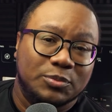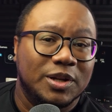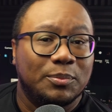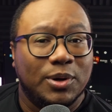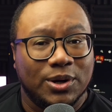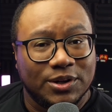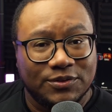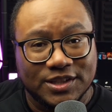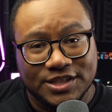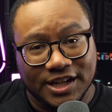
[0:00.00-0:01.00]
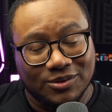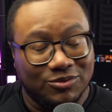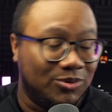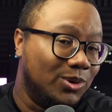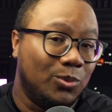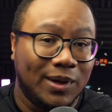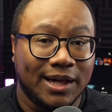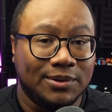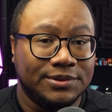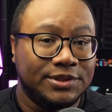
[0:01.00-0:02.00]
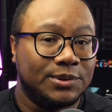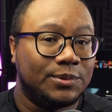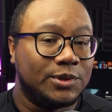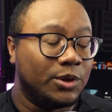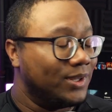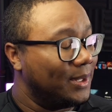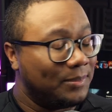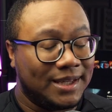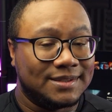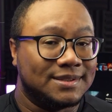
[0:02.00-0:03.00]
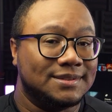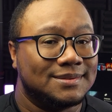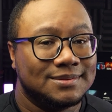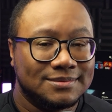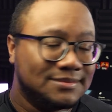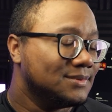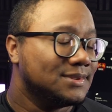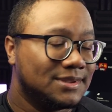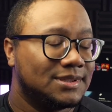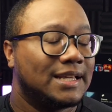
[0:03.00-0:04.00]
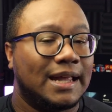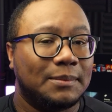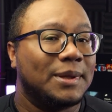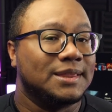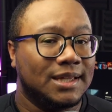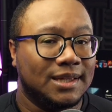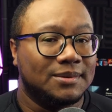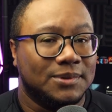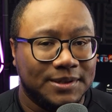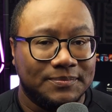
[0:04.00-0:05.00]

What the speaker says: been a part of the channel for a while, you'll know that bass is kind of my thing, right?